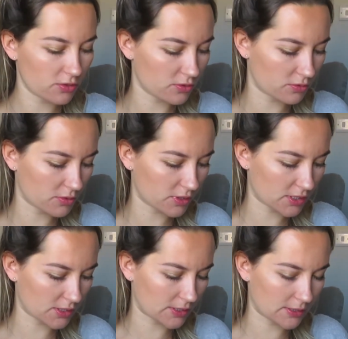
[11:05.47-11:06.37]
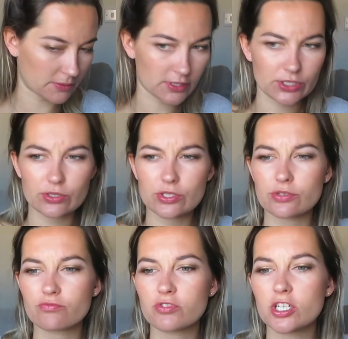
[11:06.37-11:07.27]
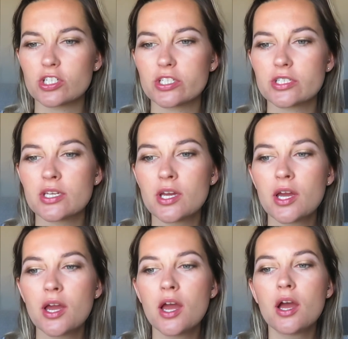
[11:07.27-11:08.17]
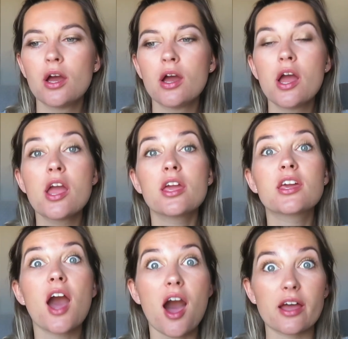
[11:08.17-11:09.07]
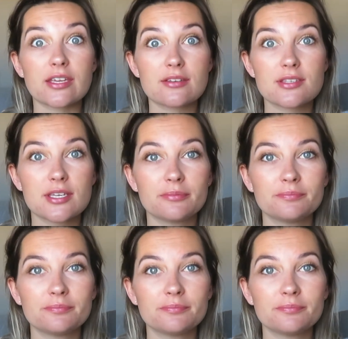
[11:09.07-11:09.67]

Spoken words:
what do I want you to write? Kite.